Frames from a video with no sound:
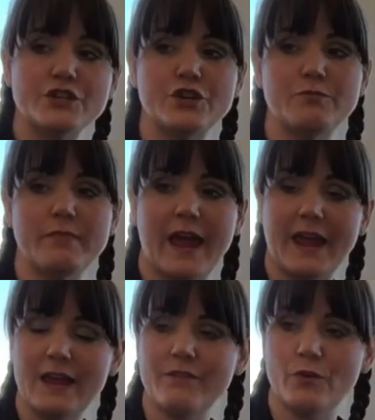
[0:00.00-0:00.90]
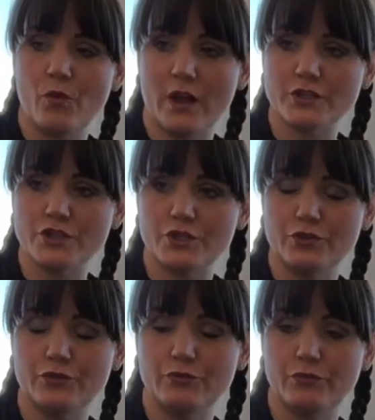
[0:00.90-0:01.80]
You may even want
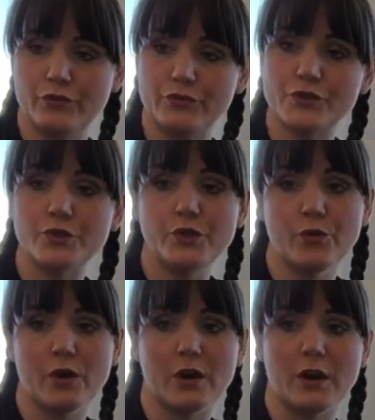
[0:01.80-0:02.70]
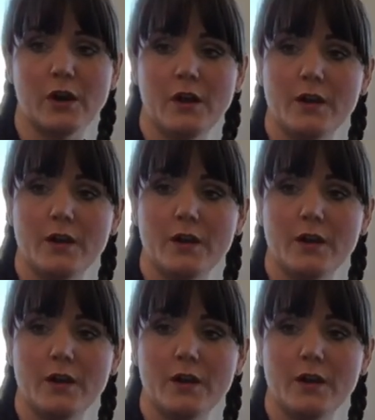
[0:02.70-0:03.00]
to move to your